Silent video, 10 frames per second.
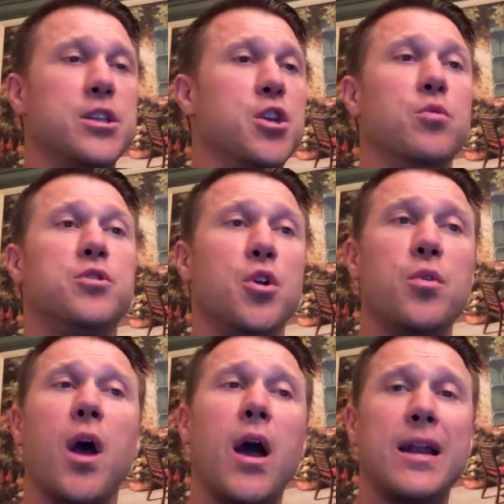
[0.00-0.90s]
You do
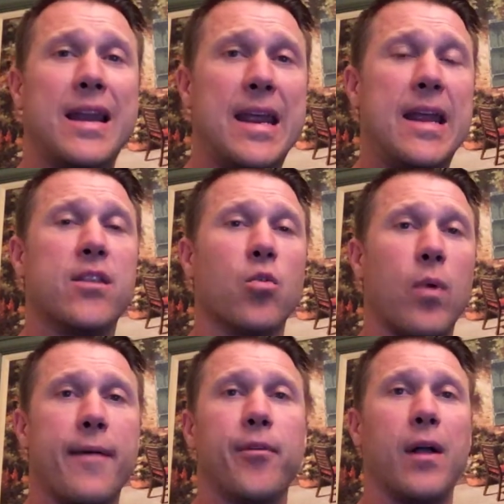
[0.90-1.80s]
not need the
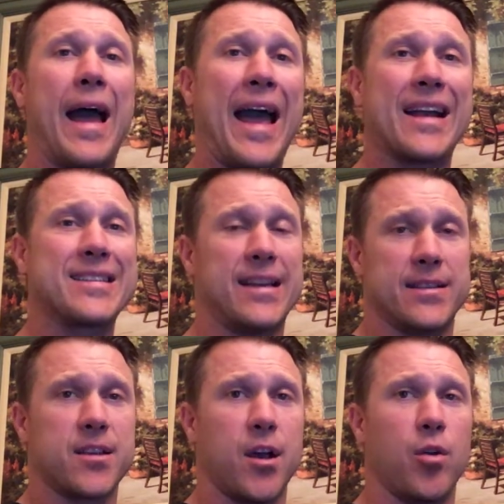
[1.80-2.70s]
Revel
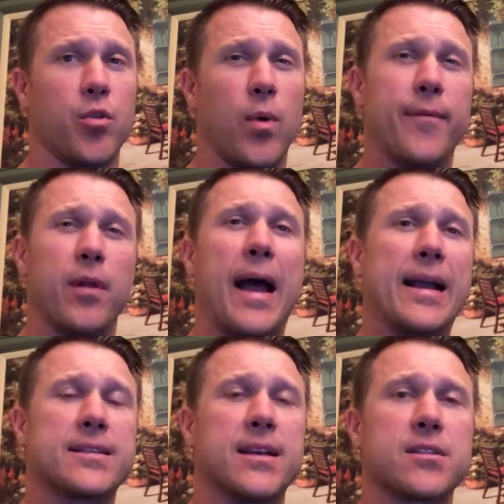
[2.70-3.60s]
Access Code. The Revel
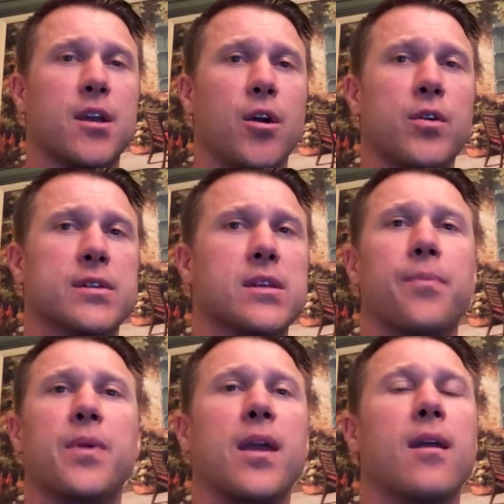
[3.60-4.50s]
Access Code is
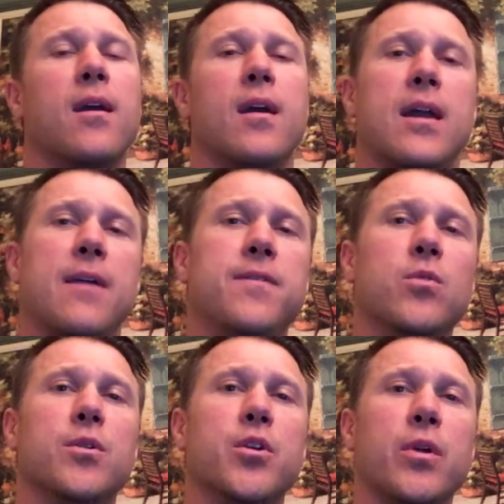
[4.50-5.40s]
something, if
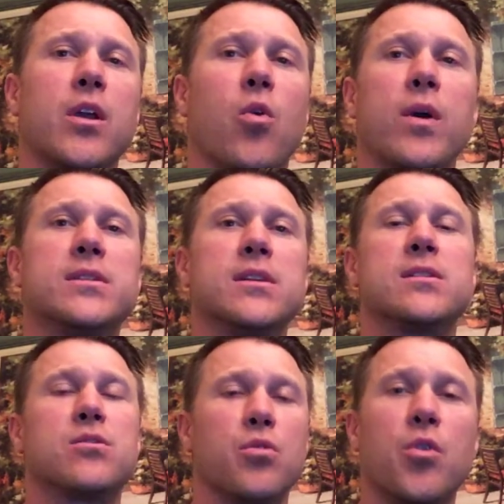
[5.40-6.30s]
you were doing
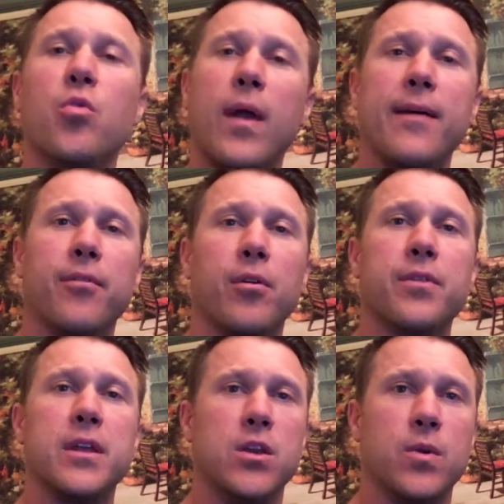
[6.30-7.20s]
quizzes through
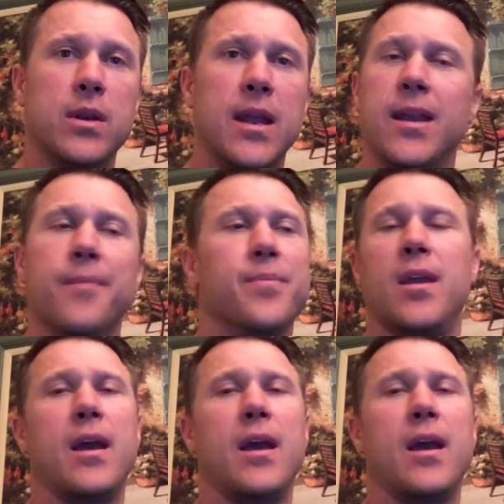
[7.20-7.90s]
Revel, that you would need.